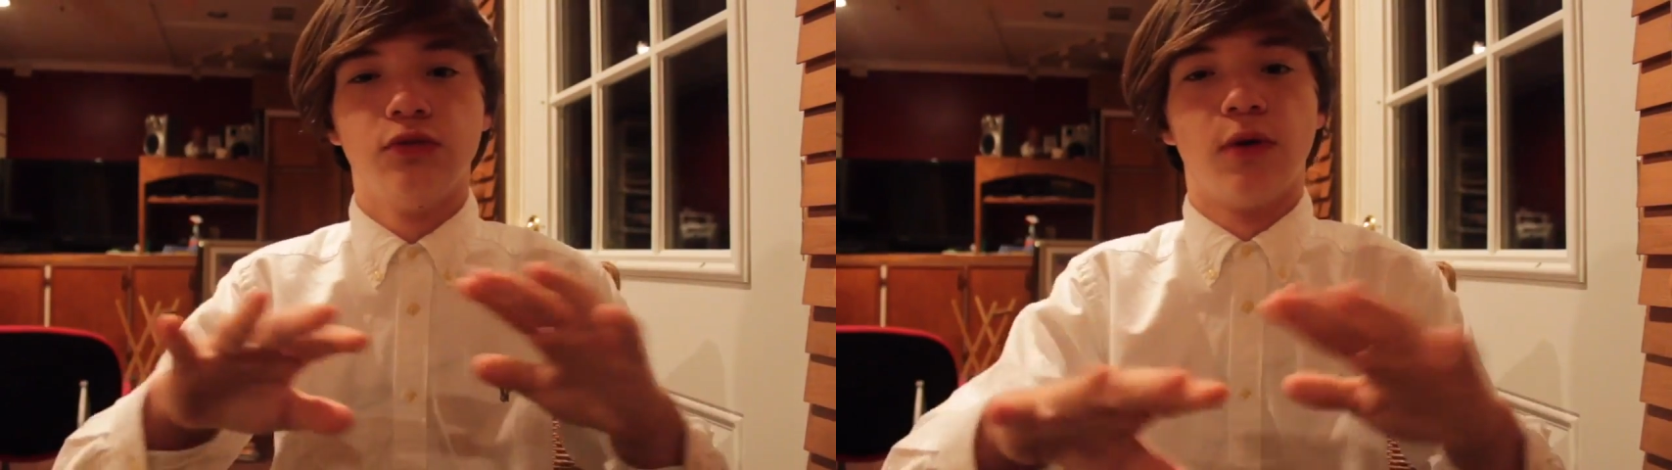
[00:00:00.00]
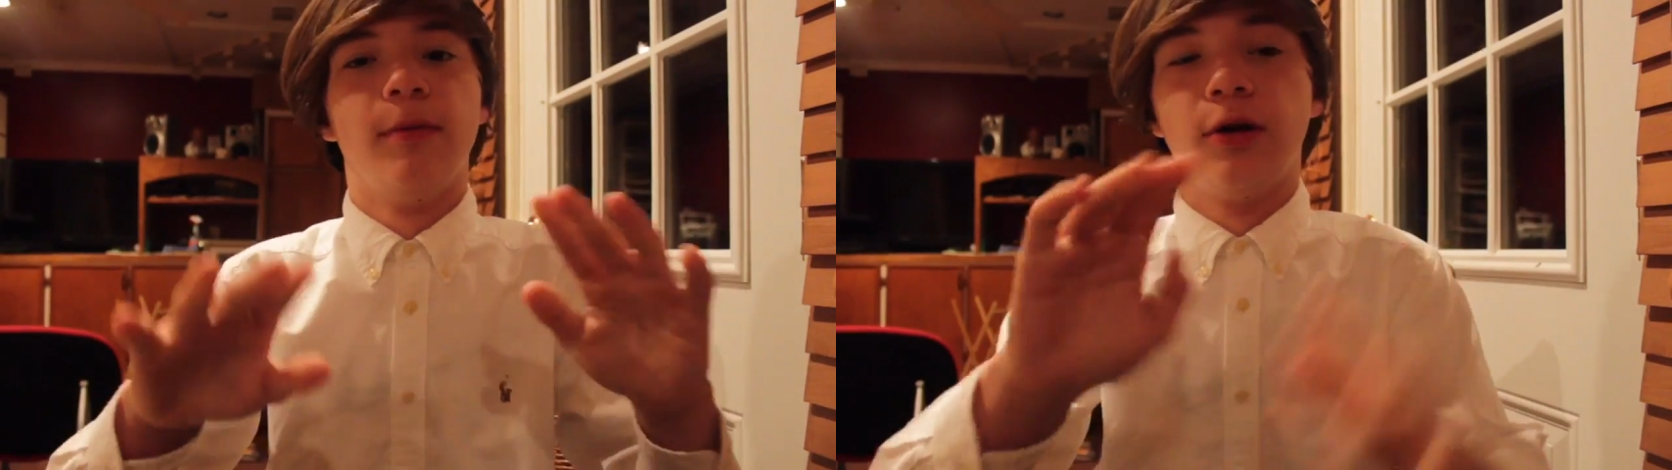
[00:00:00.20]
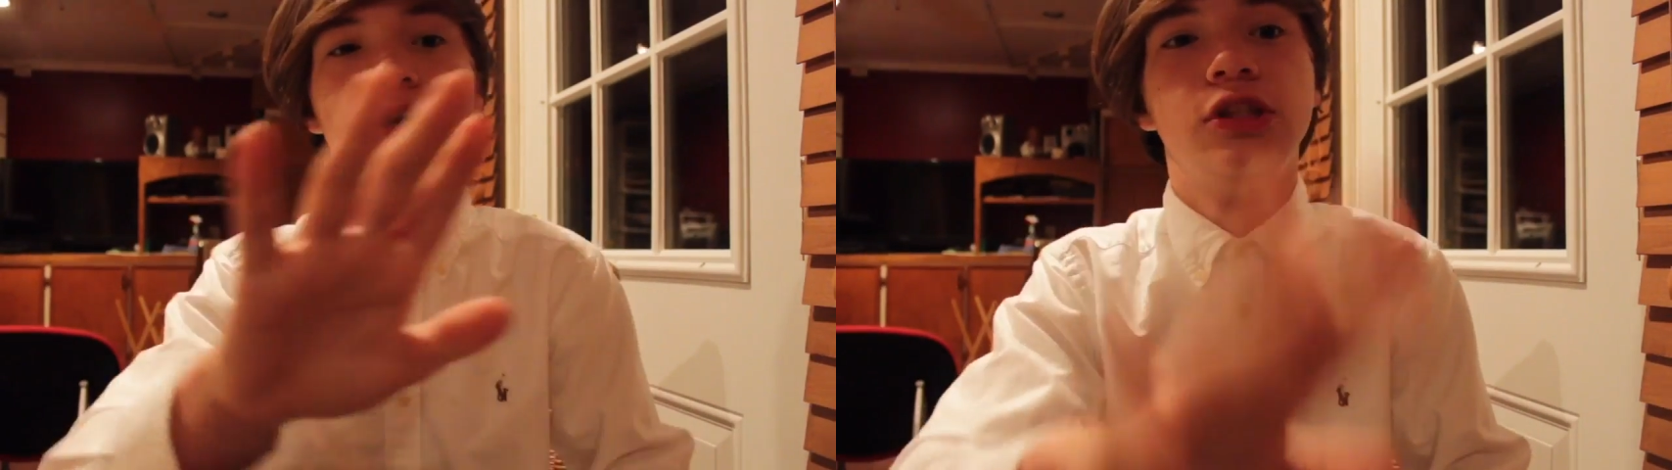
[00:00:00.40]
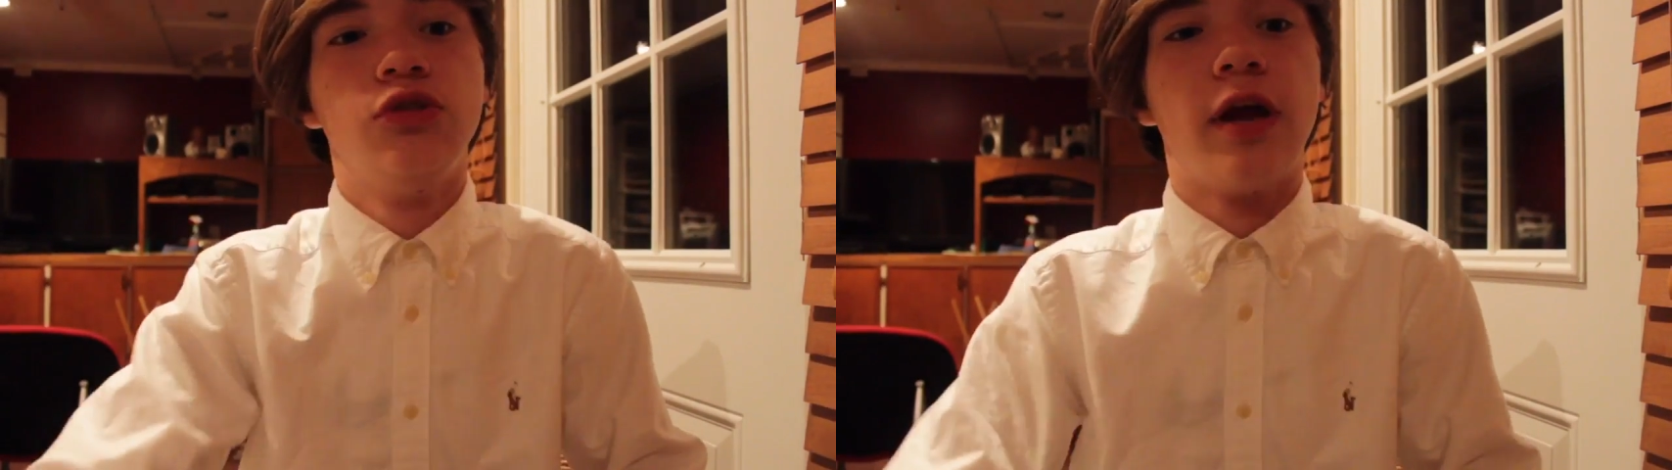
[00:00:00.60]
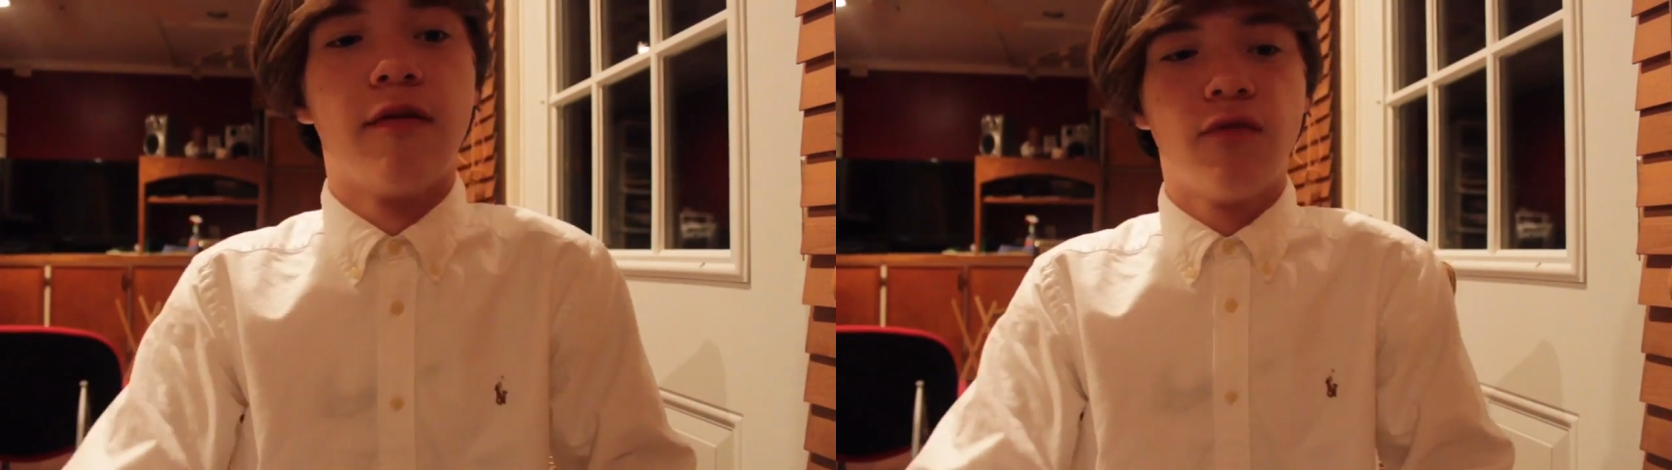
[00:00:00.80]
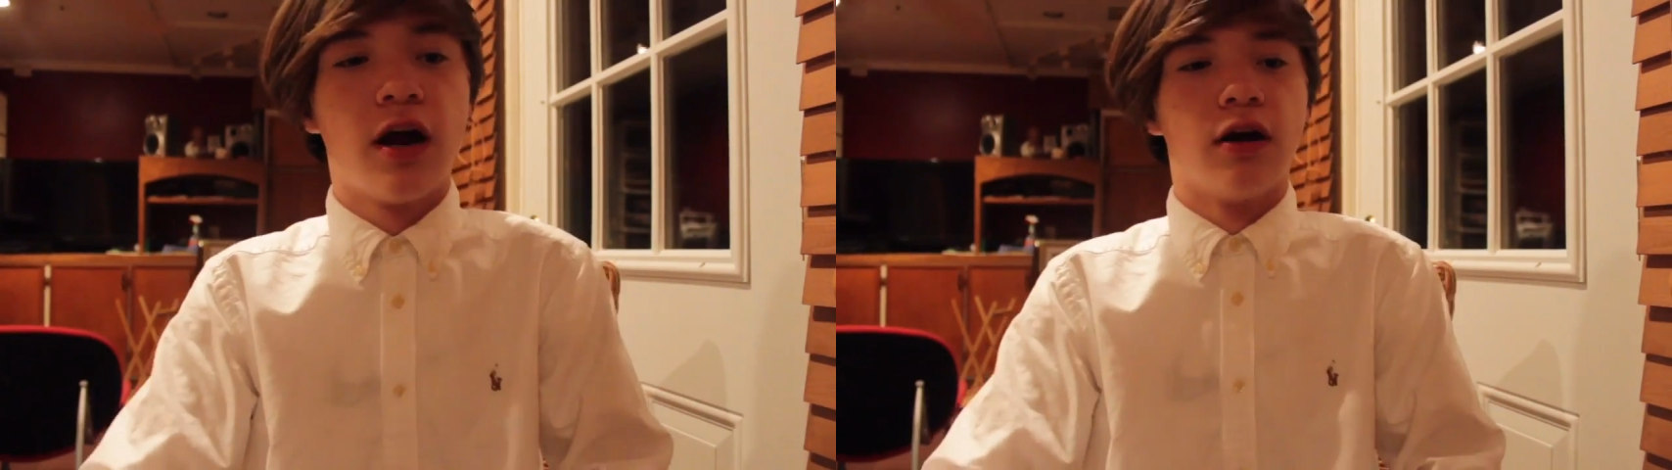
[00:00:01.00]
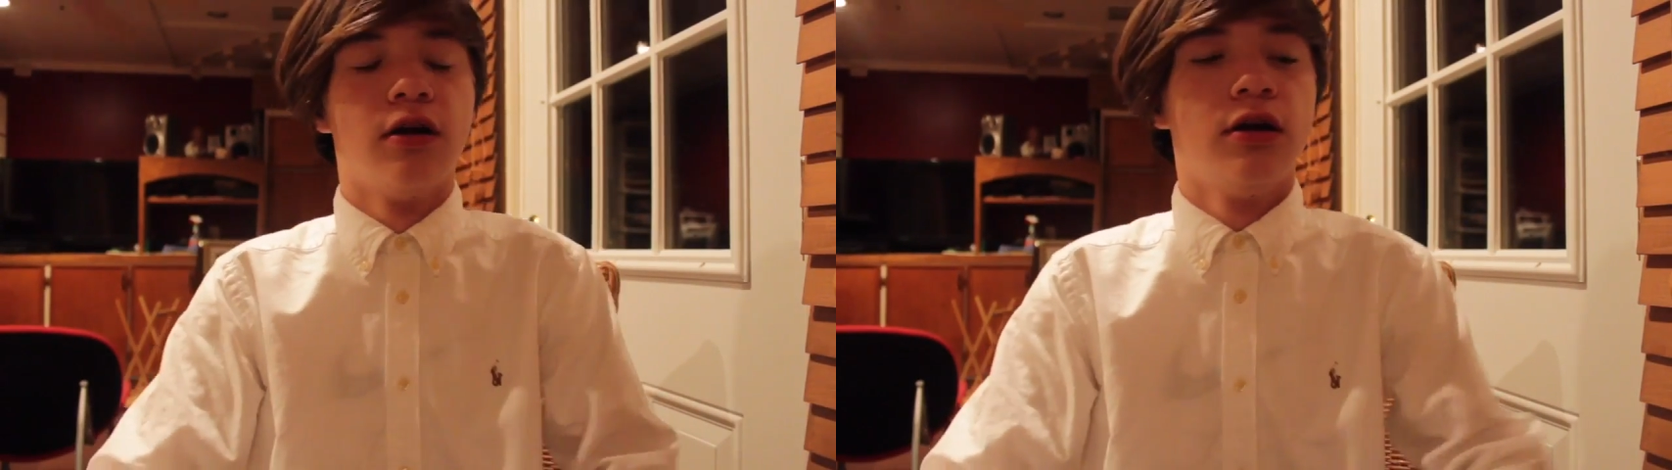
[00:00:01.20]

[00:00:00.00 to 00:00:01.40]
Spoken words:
A good shoe game, fire.